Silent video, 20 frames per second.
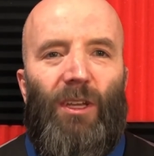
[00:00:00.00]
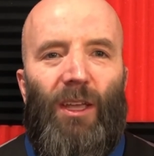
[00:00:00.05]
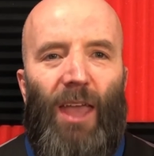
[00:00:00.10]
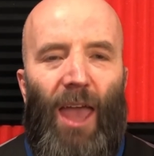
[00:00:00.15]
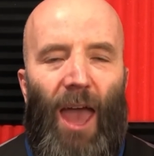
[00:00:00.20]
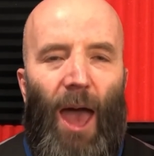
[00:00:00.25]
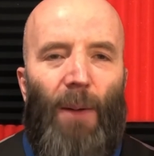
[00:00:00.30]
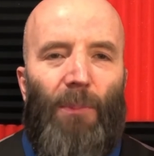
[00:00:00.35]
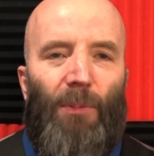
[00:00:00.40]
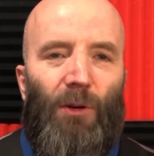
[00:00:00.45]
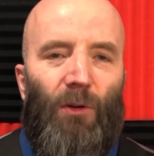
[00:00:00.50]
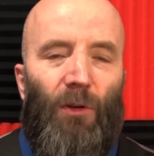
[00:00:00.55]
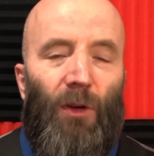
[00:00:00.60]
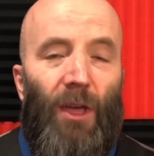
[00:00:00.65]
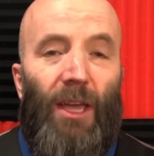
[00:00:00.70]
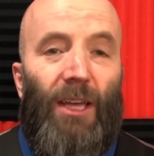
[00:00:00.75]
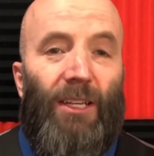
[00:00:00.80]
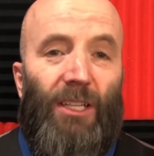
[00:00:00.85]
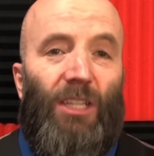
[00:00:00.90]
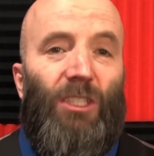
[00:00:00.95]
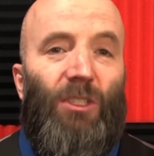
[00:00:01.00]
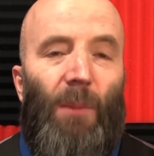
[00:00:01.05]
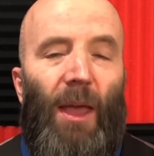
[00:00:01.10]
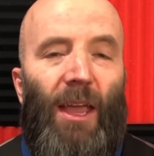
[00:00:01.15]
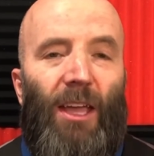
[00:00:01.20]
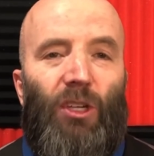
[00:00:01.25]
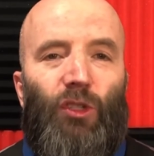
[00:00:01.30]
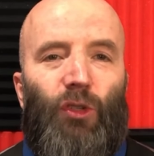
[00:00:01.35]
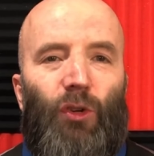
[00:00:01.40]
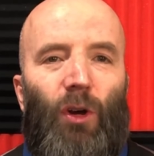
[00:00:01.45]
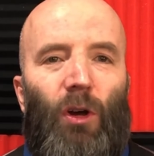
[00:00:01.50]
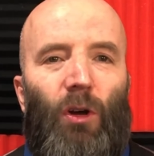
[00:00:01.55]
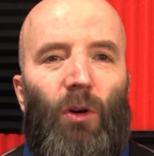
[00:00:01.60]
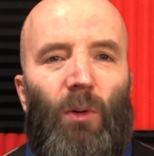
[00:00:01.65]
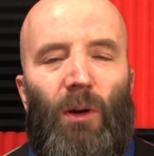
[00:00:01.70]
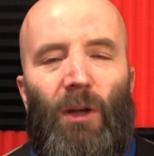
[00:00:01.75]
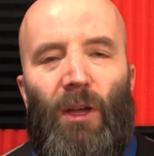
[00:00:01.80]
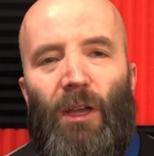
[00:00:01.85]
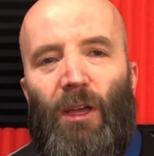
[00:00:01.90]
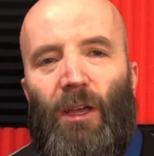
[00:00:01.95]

Capitol. It doesn't make it true.